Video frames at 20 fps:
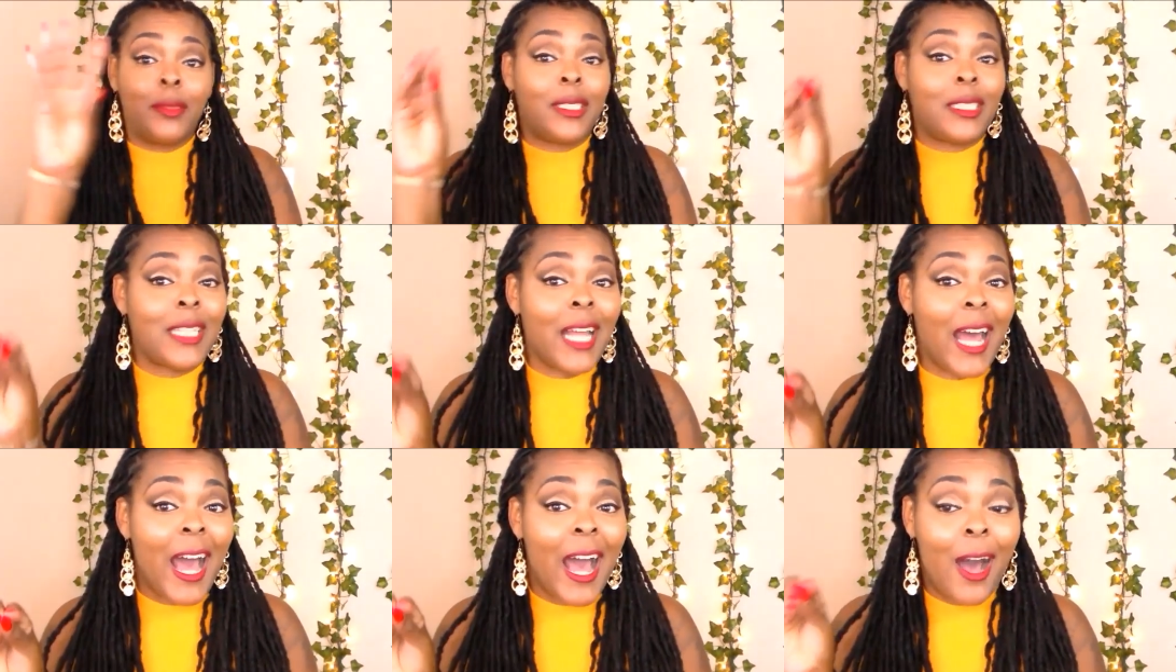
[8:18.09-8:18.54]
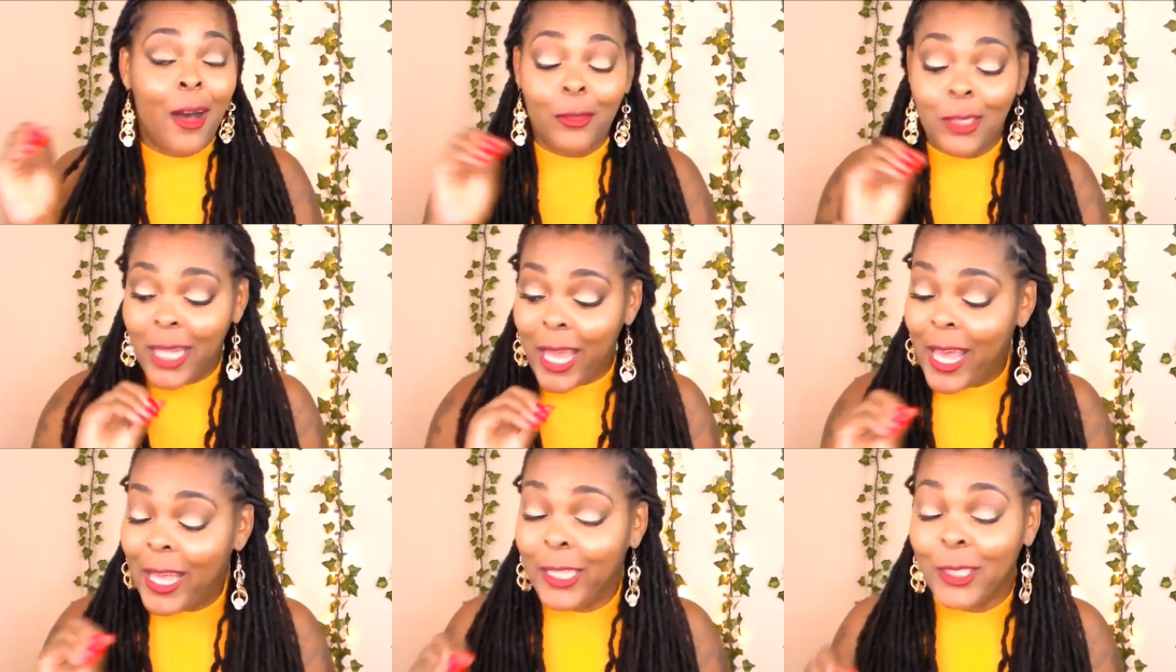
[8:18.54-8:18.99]
styles
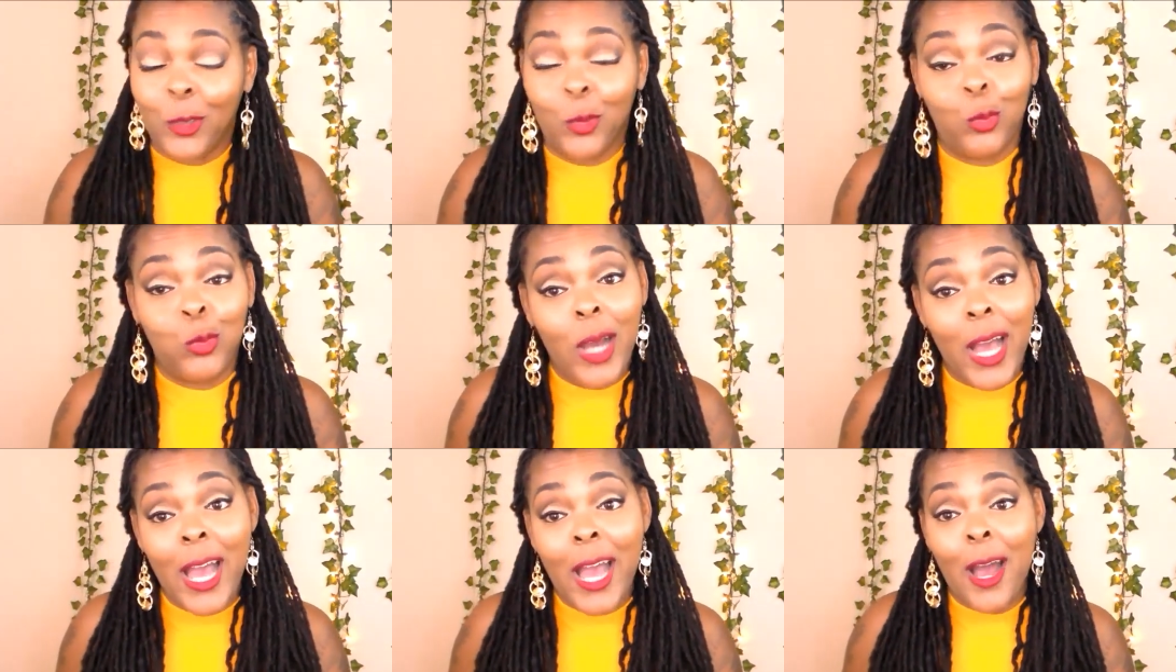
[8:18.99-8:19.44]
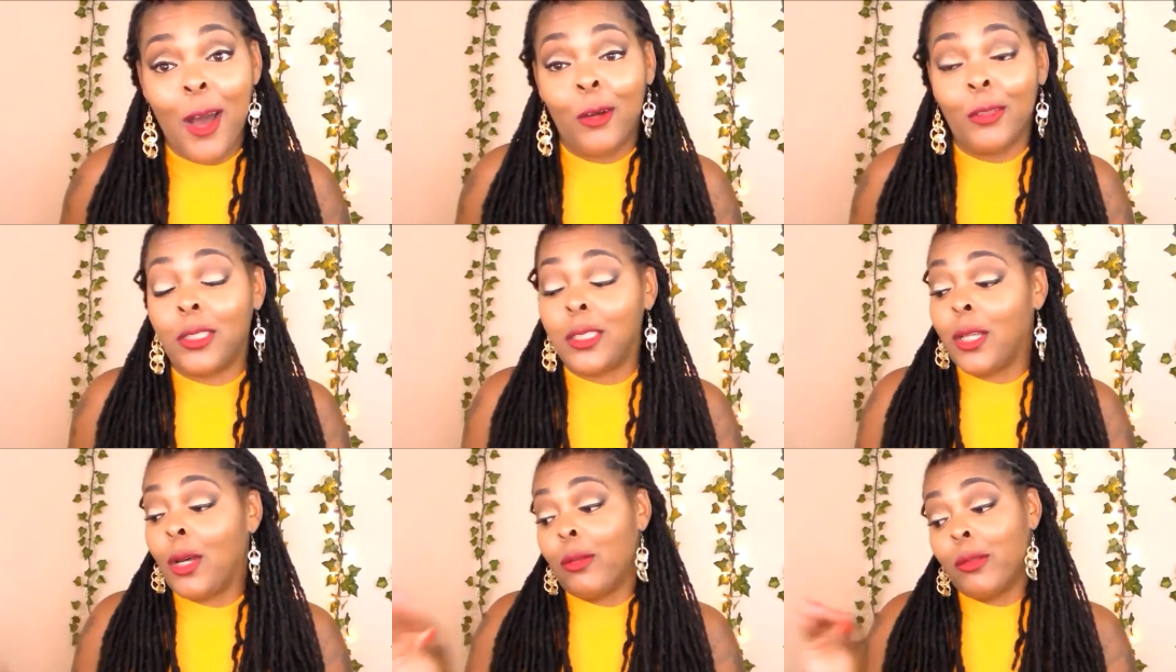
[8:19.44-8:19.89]
as well.
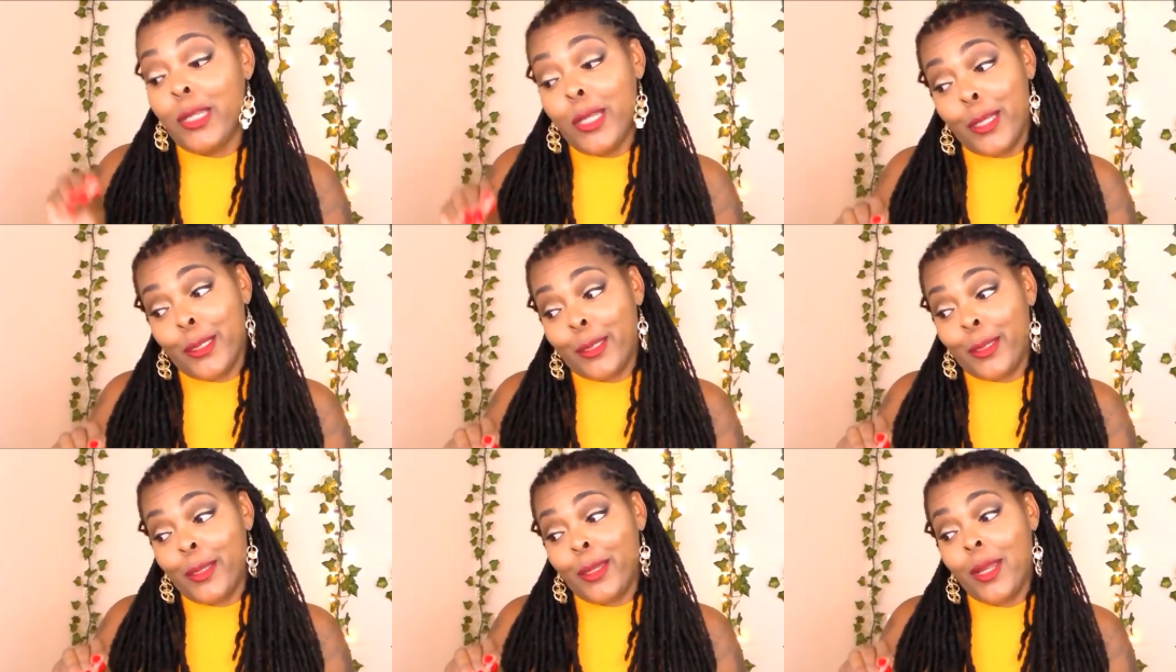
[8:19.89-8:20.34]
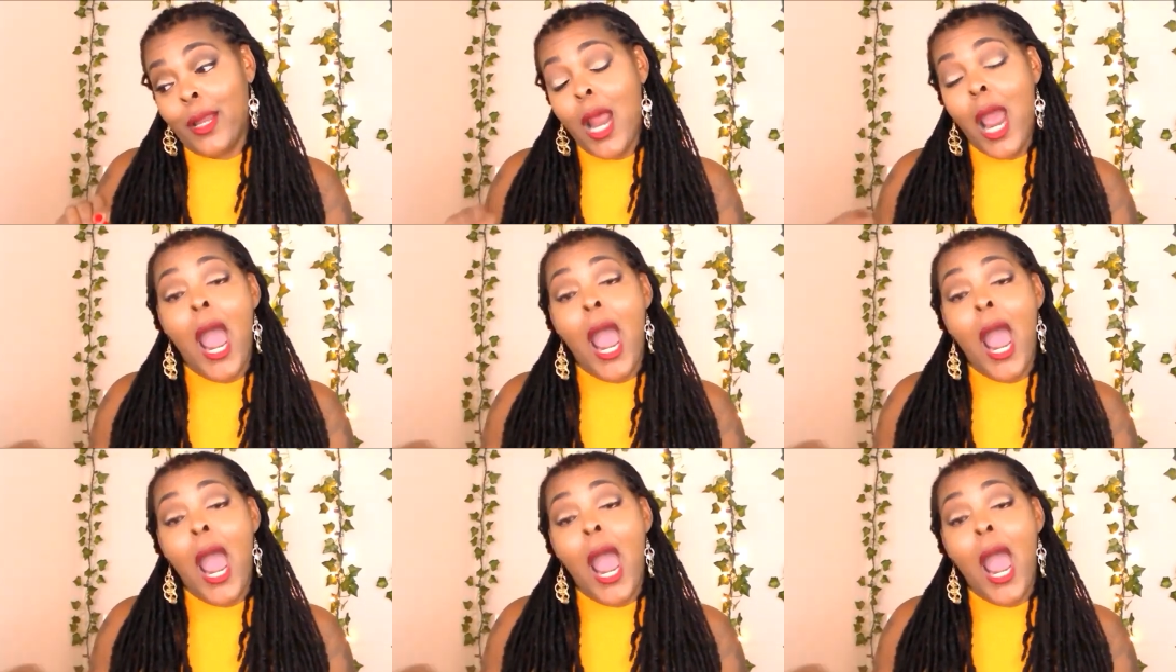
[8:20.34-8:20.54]
So listen,